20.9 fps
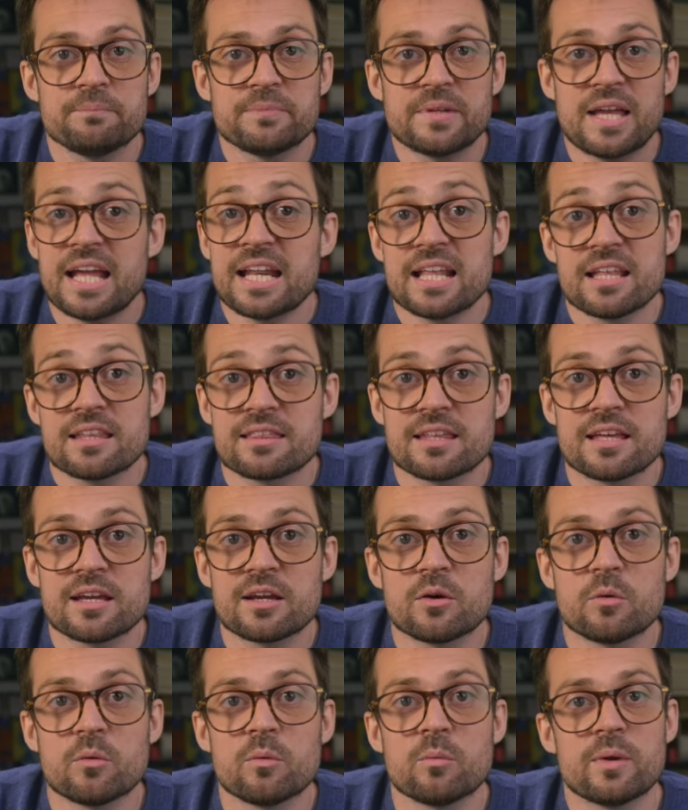
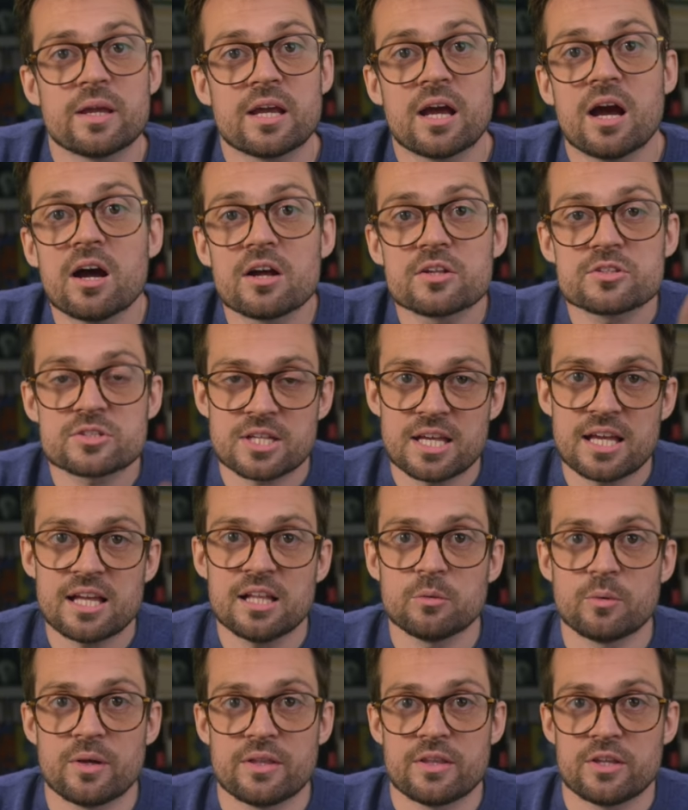anything and we can't
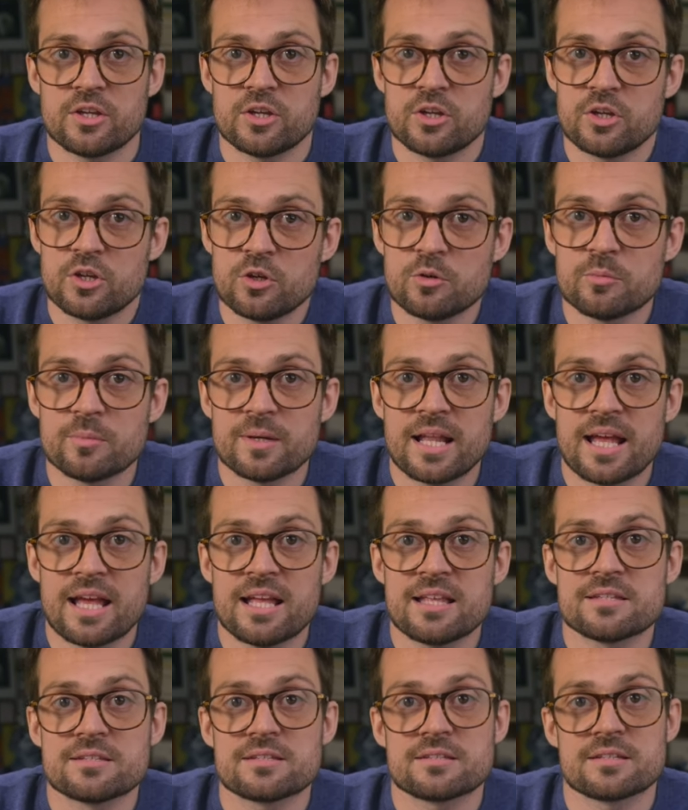tell where the human
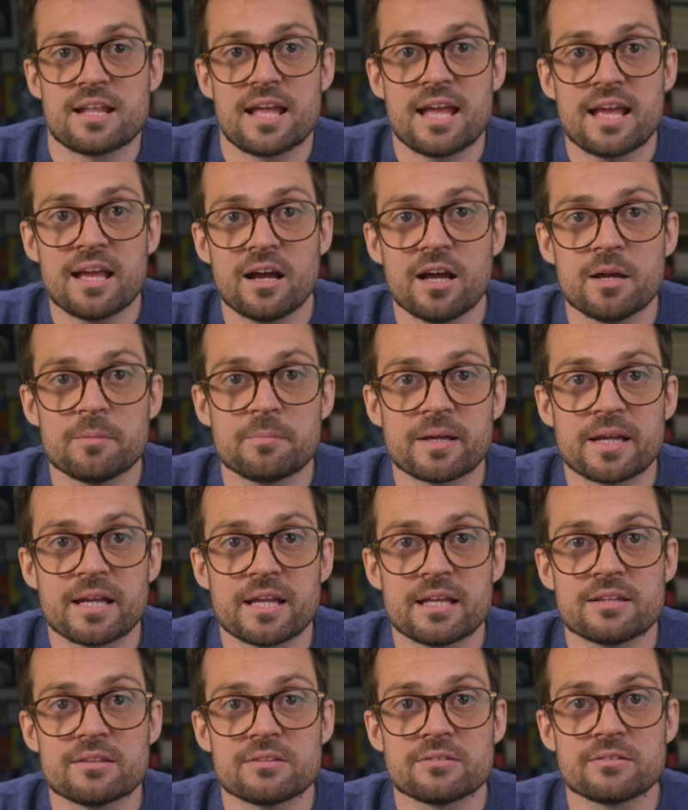ends and AI
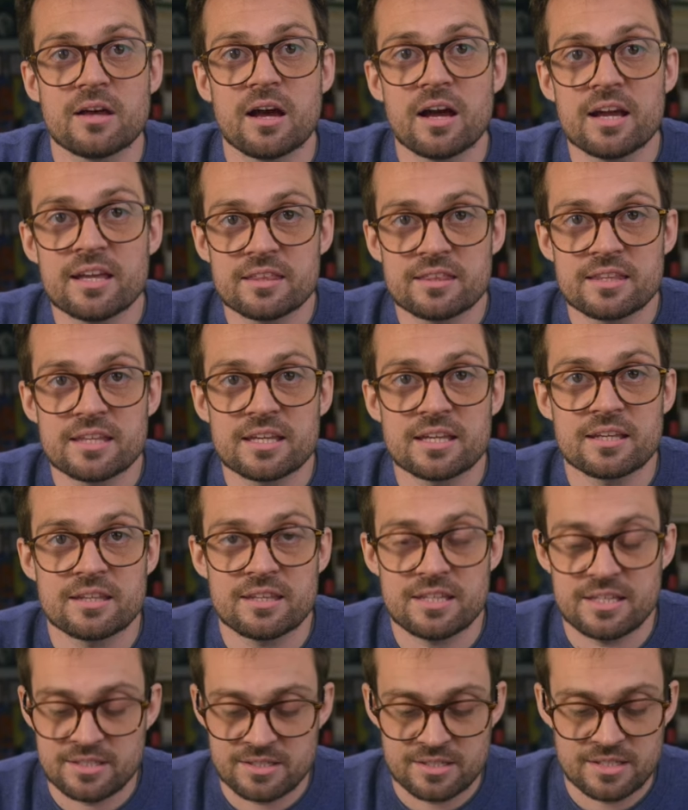begins, I think
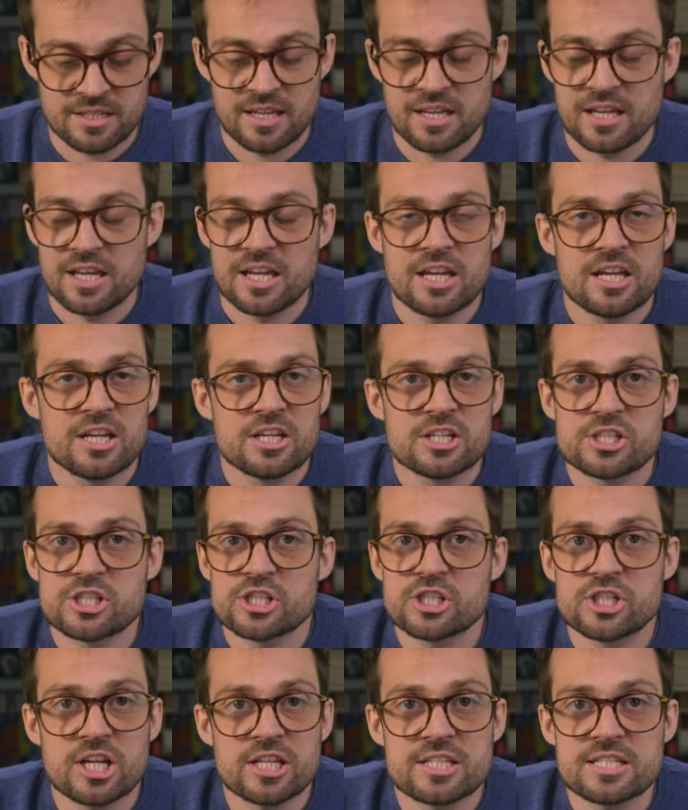these
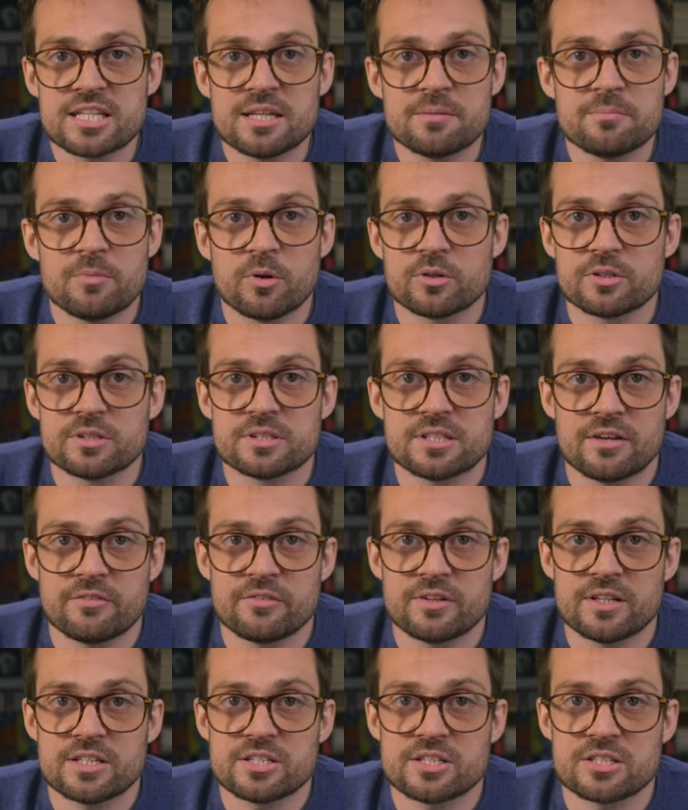shitty modern
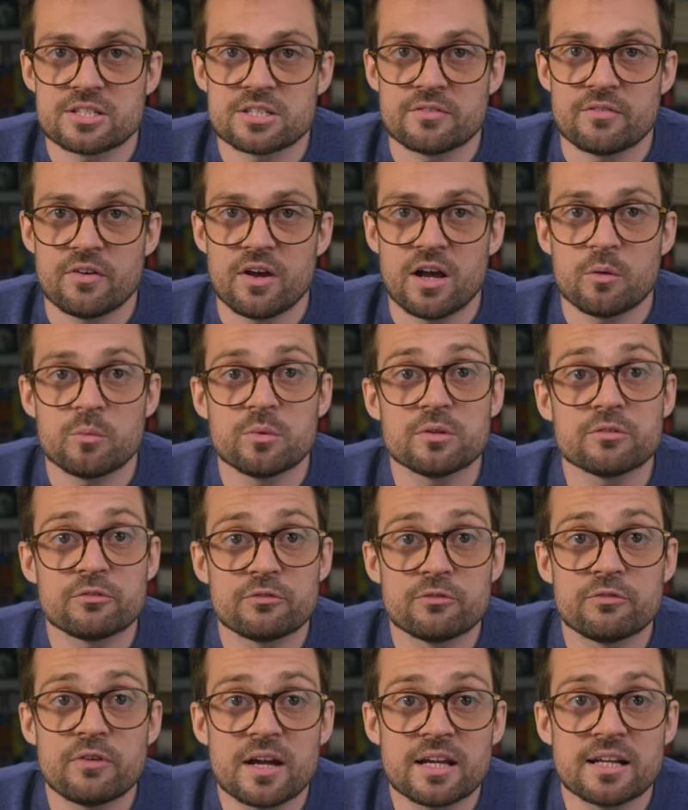definitions of art will
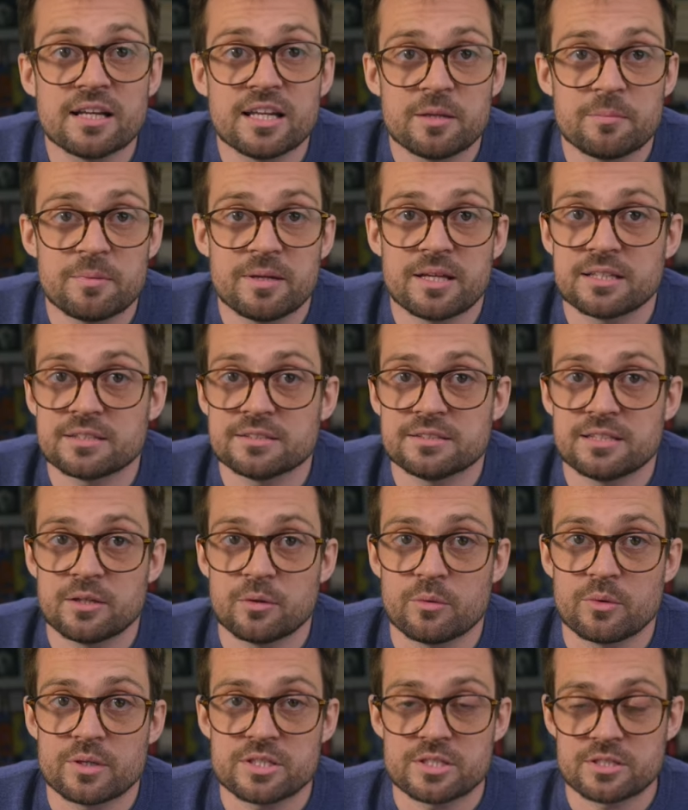finally be
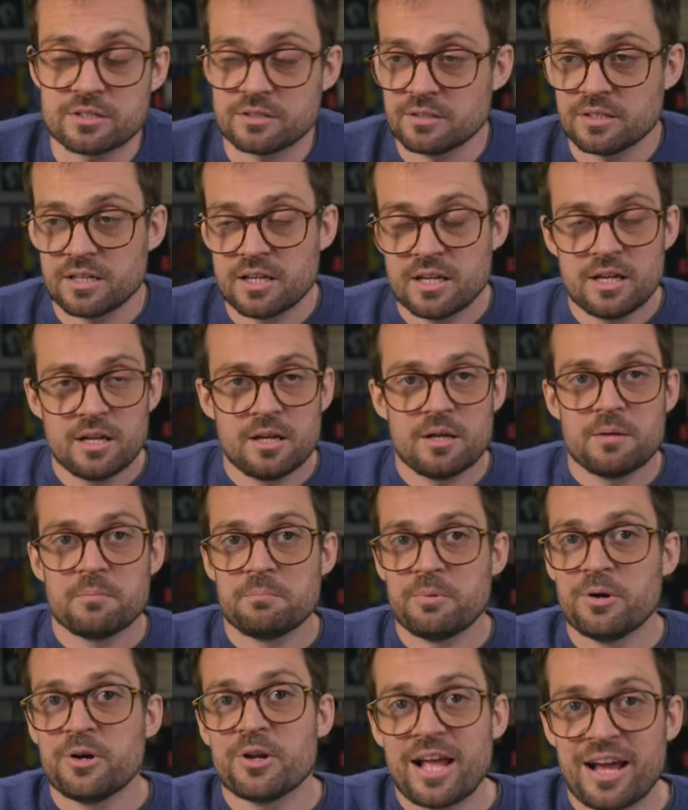extinguished and
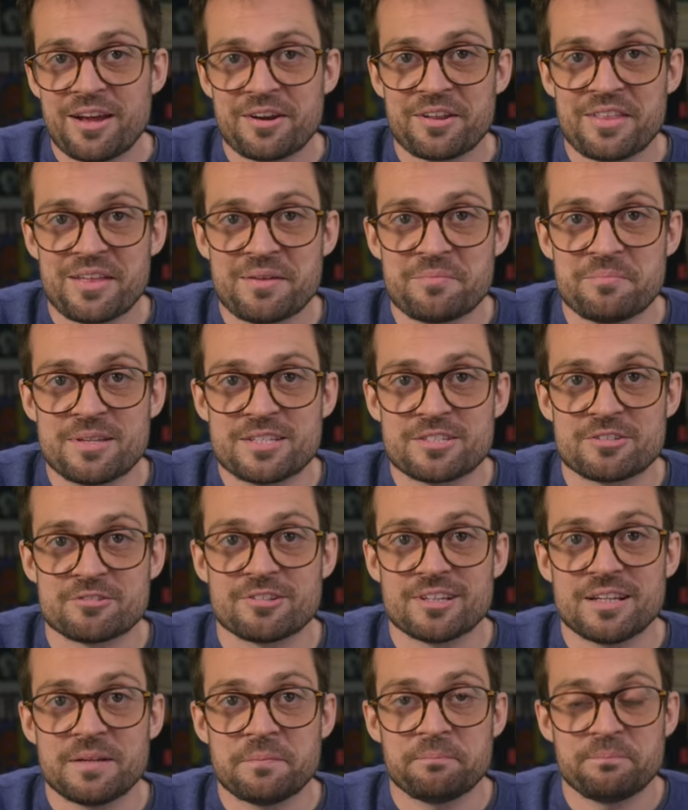put out of their
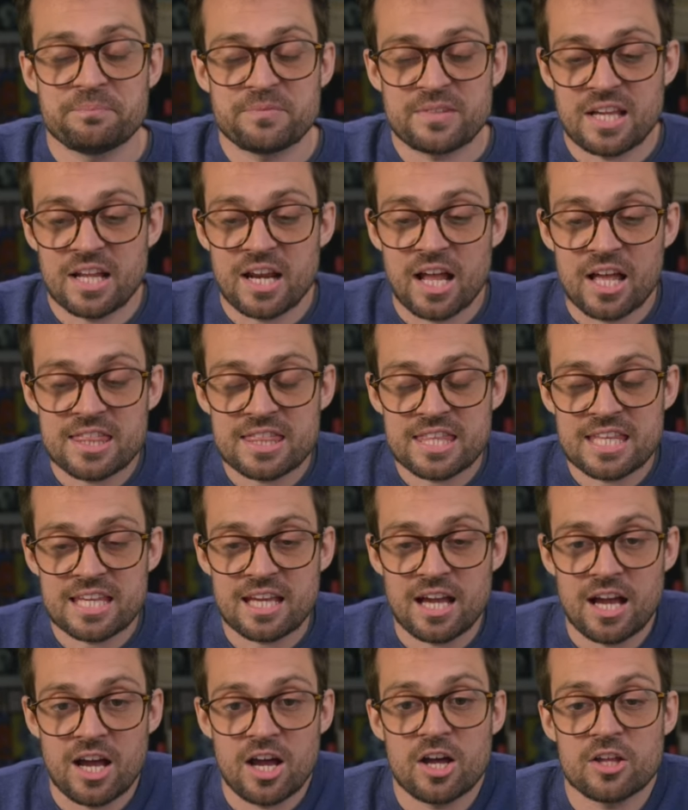misery. And I
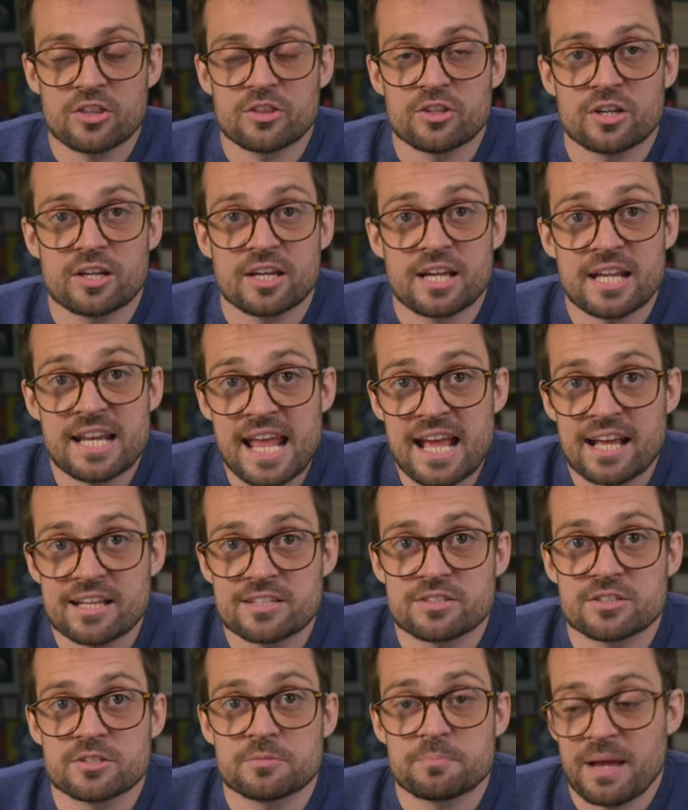think art that
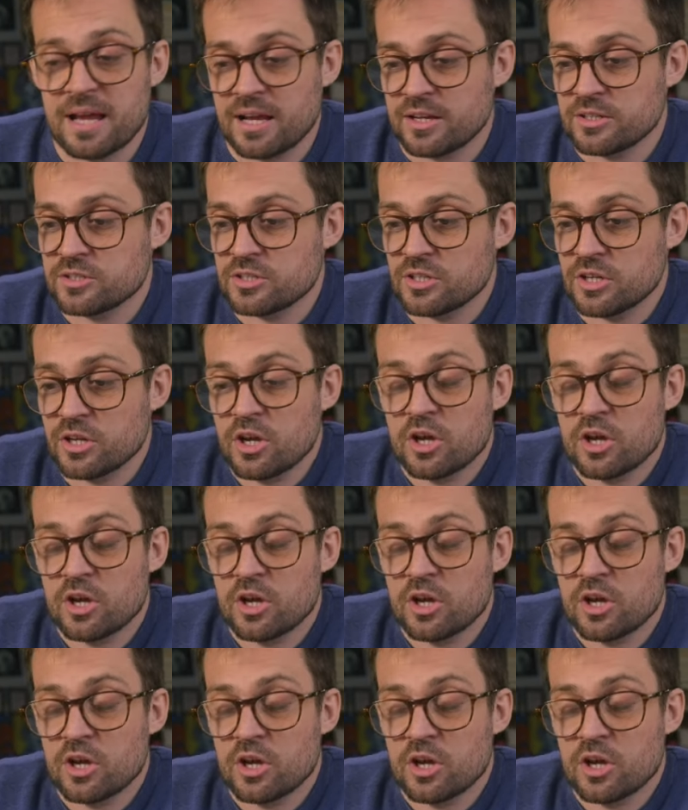connects us back to